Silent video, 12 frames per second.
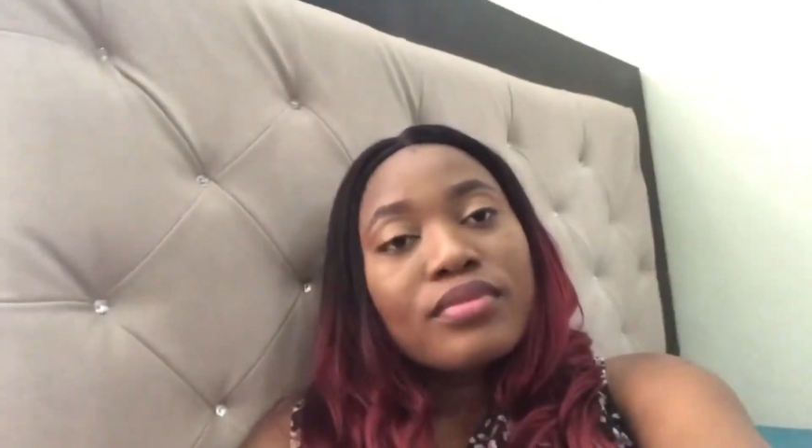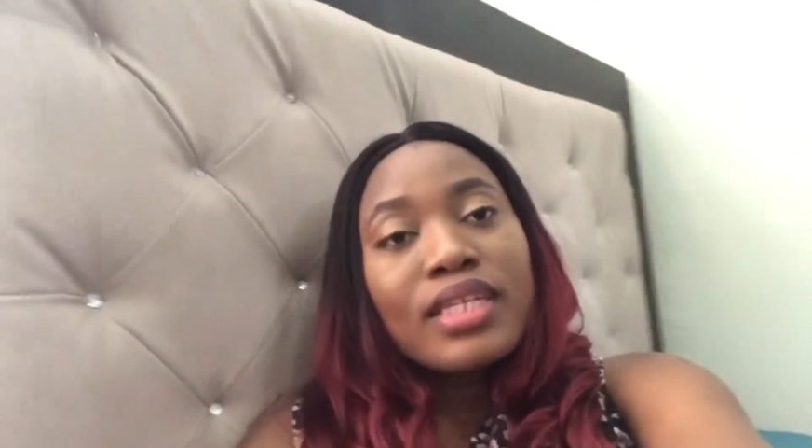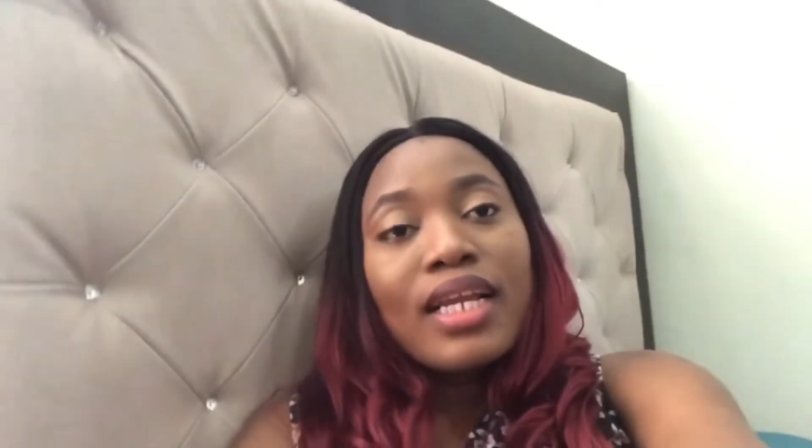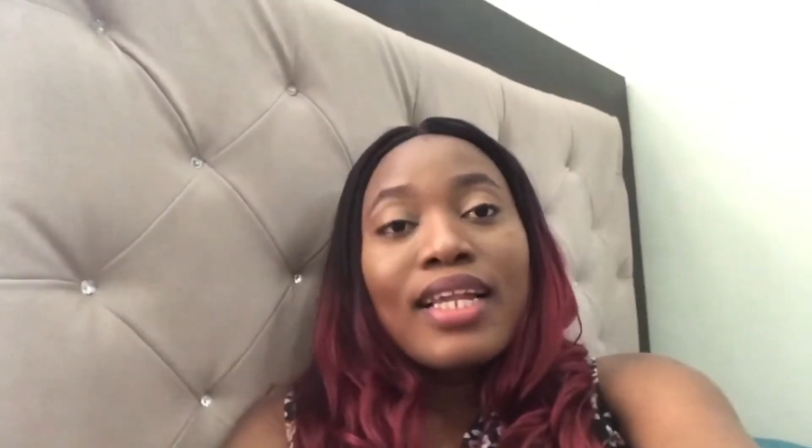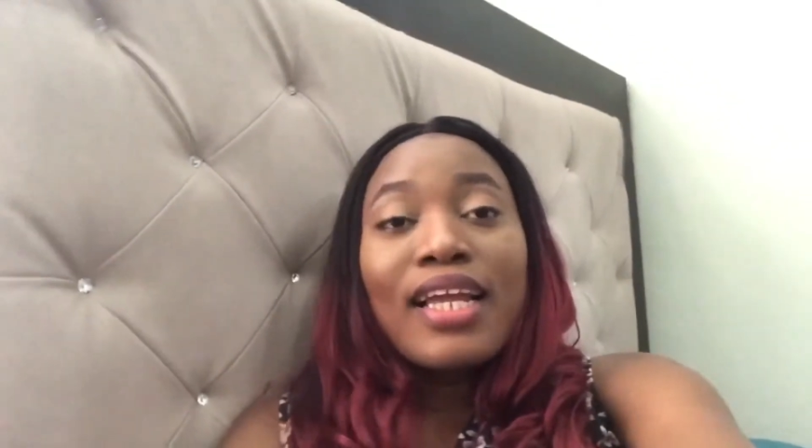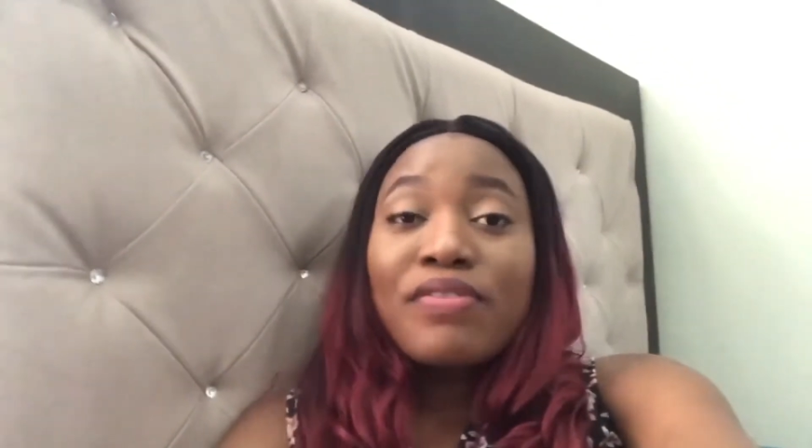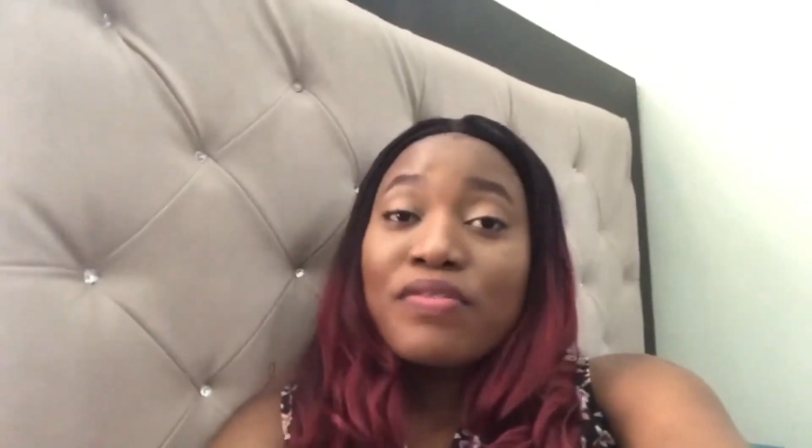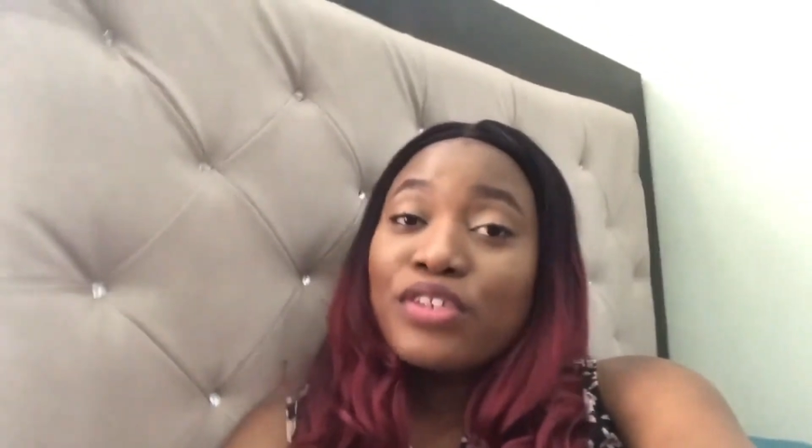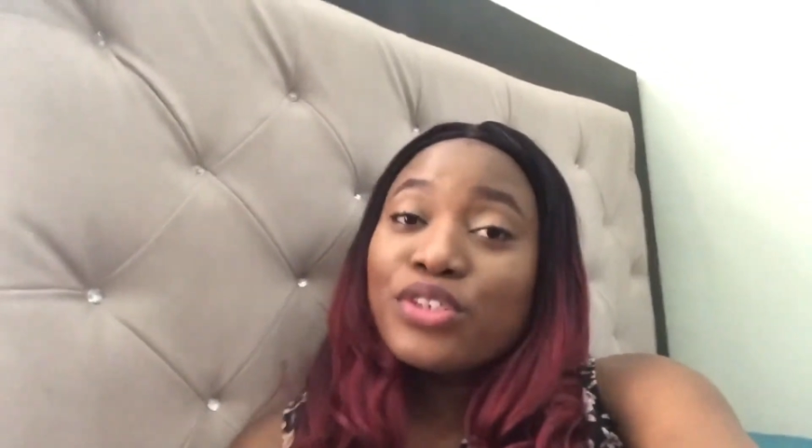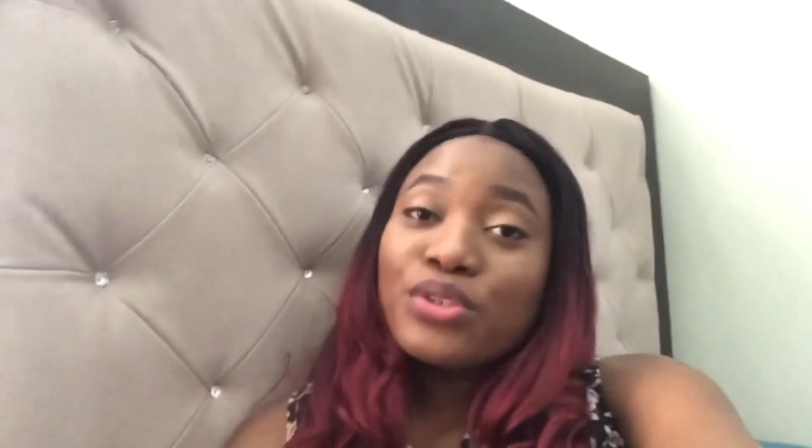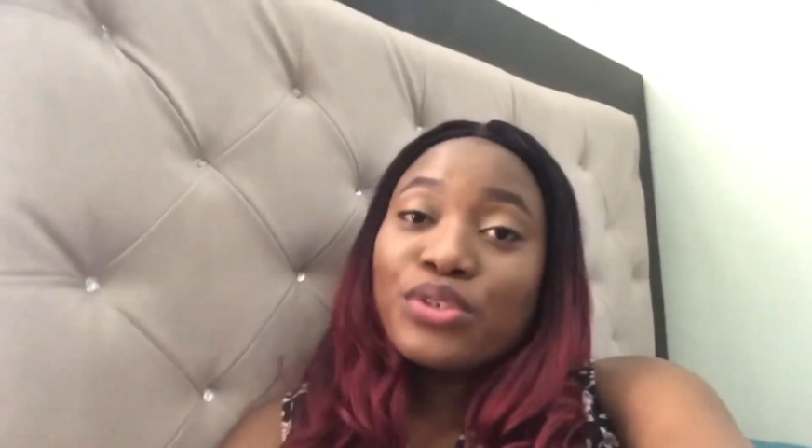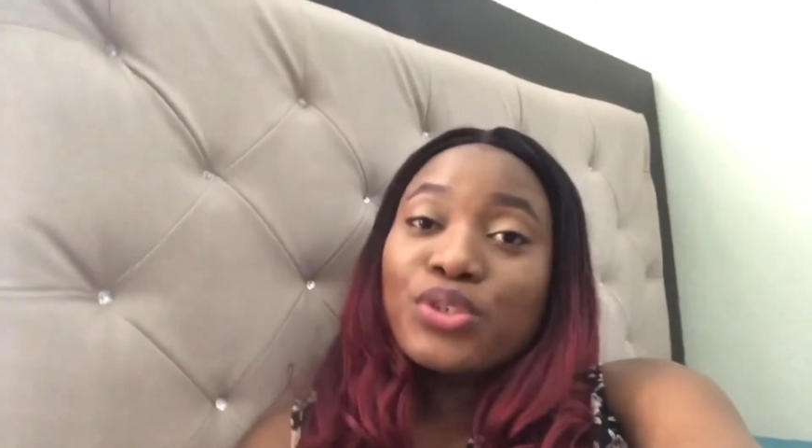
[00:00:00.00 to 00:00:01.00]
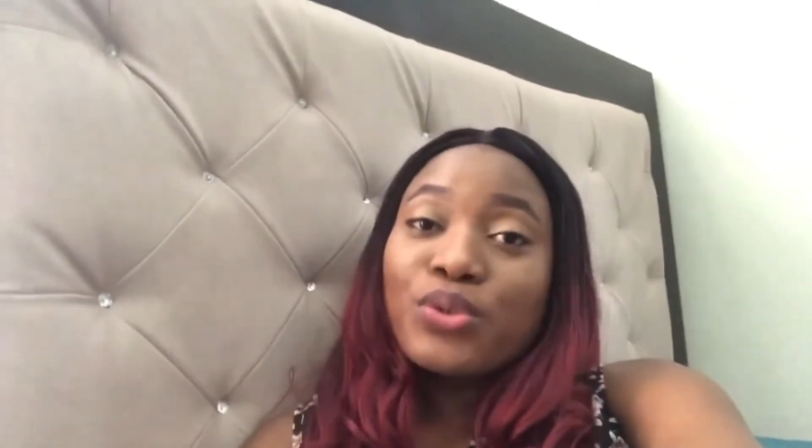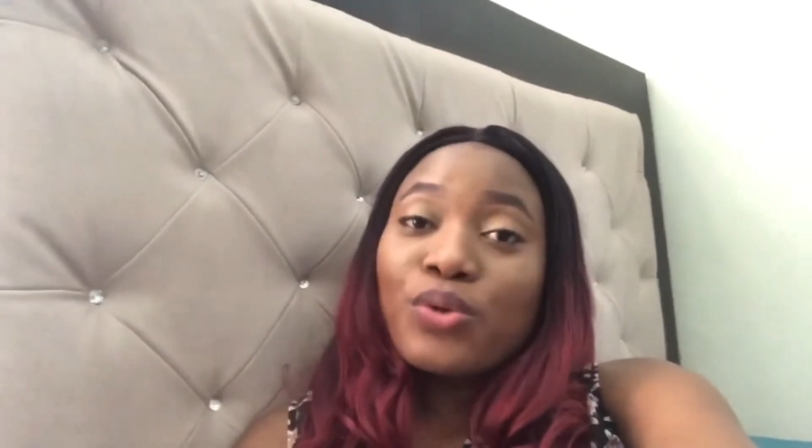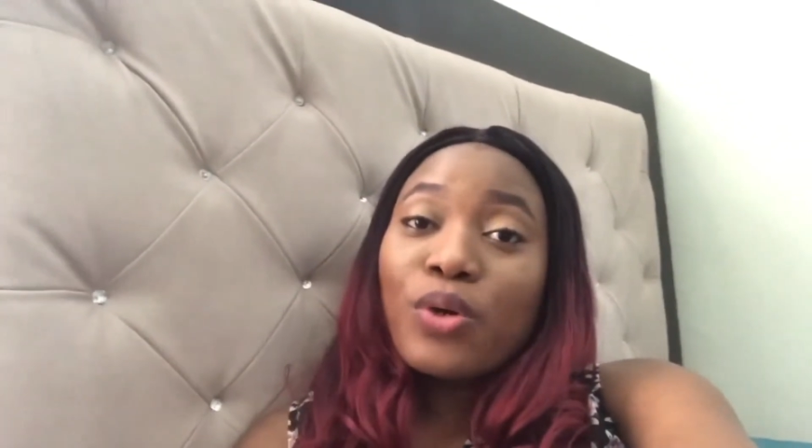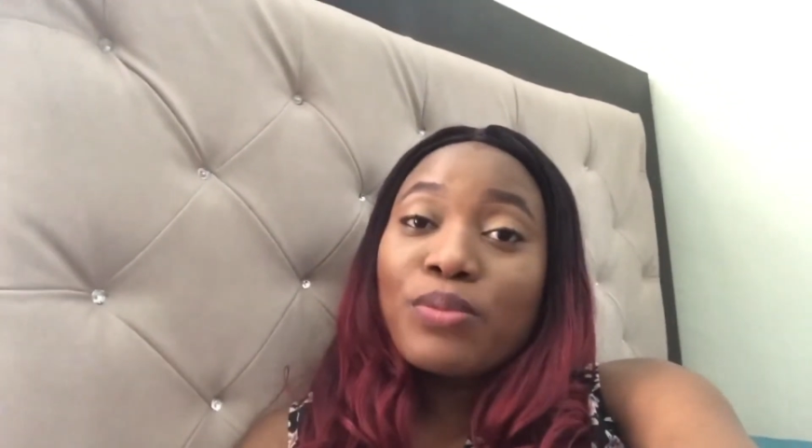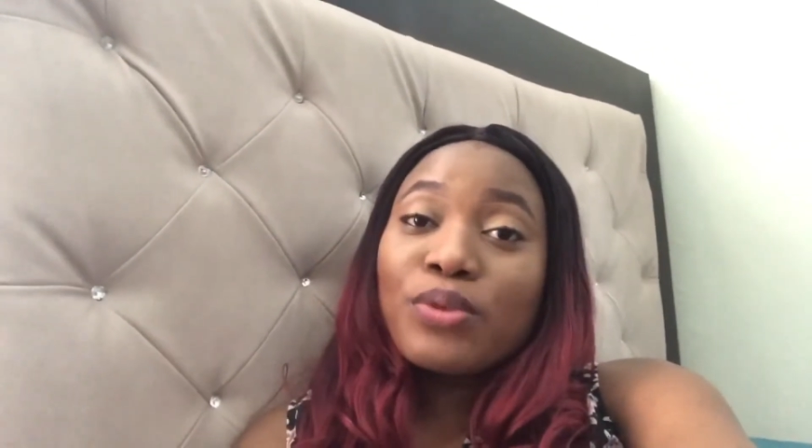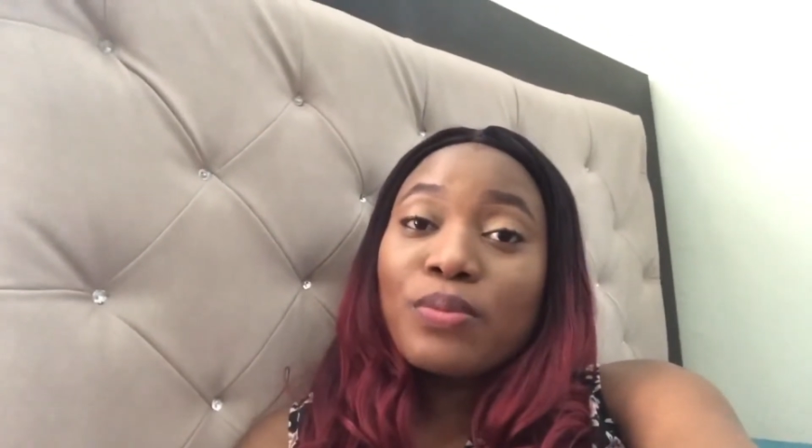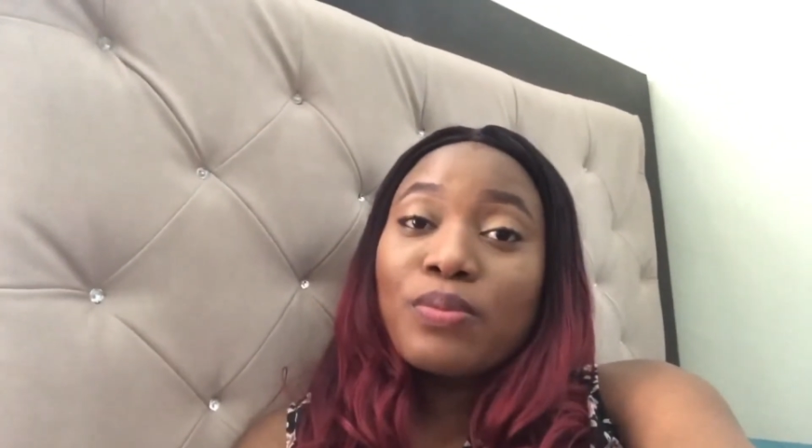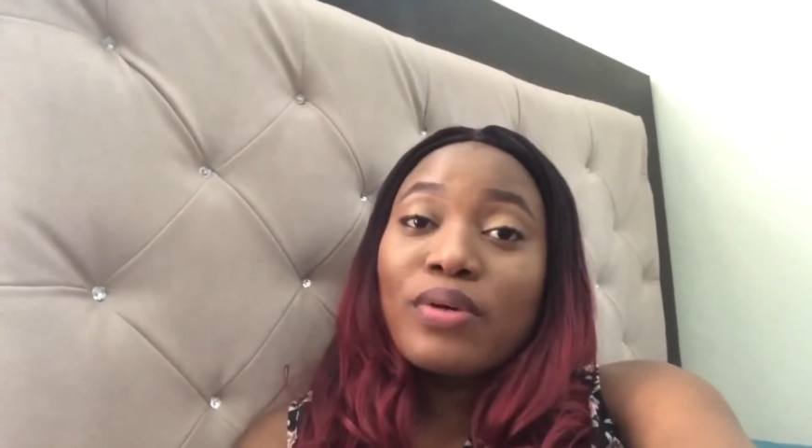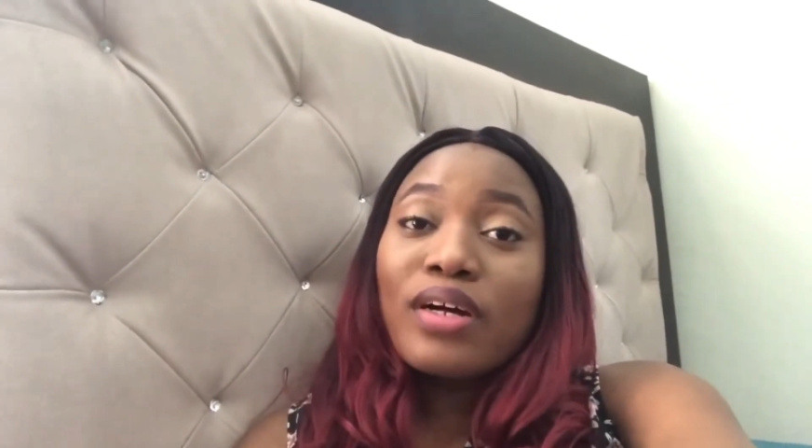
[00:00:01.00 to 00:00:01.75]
live eviction show coming up,